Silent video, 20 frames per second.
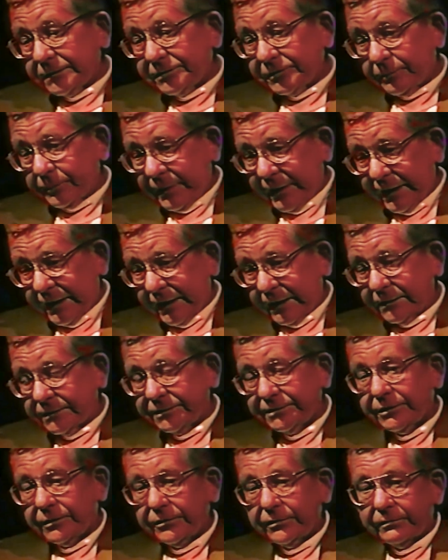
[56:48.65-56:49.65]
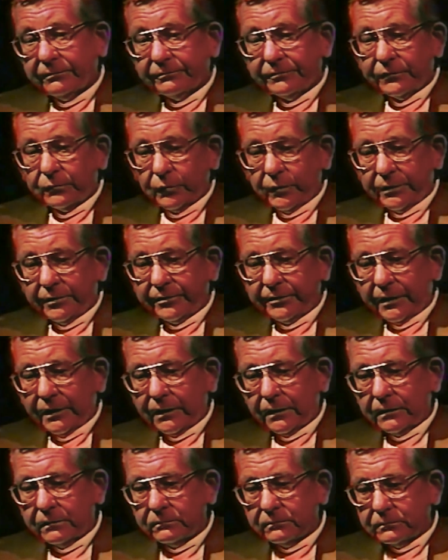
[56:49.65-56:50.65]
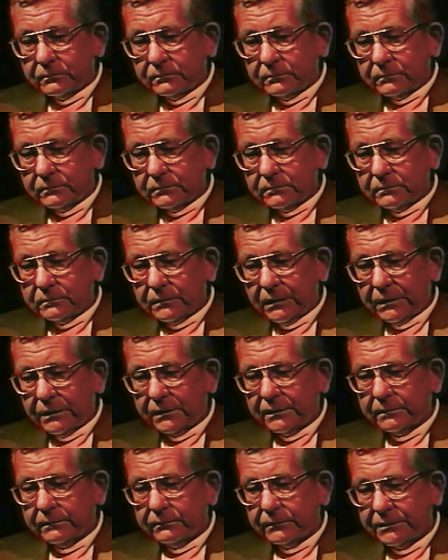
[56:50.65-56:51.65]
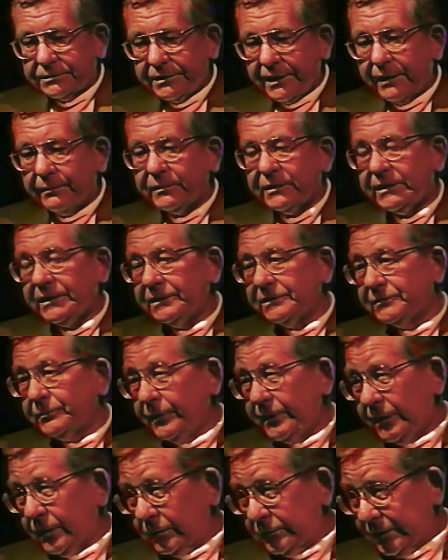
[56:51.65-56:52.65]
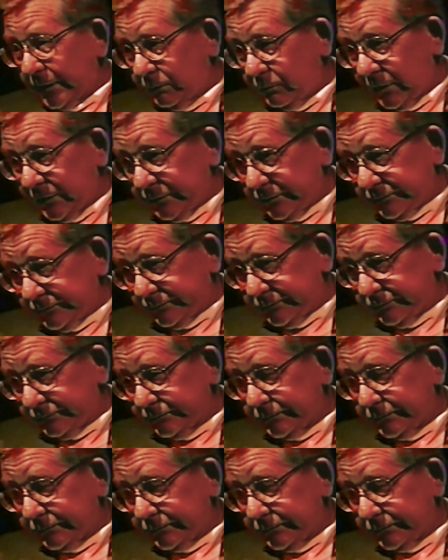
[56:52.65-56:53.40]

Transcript: in Japan, served with a Japanese POW.